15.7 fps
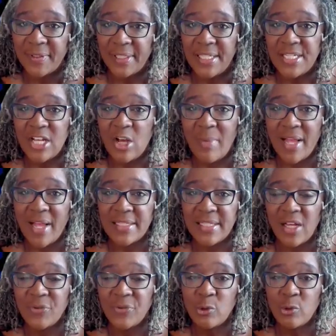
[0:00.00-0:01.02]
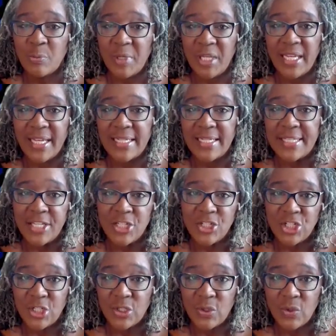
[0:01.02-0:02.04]
would definitely tell myself to be
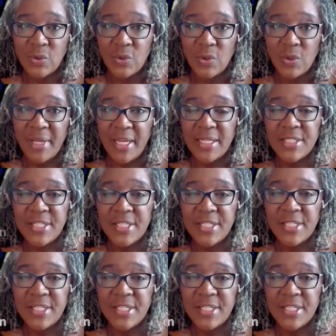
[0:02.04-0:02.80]
intentional. Be